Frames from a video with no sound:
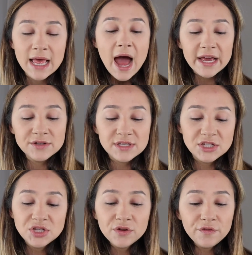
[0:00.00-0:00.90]
I use the
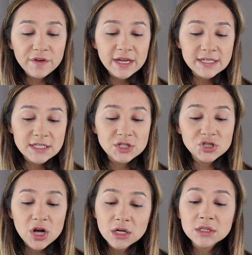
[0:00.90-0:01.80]
Too Faced
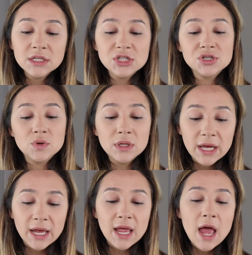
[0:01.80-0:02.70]
Chocolate
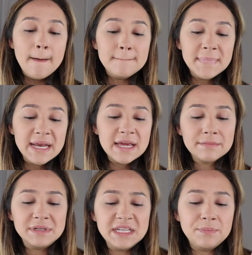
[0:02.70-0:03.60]
Soleil
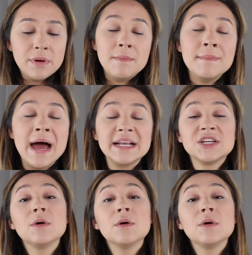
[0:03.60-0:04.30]
Medium Deep Matte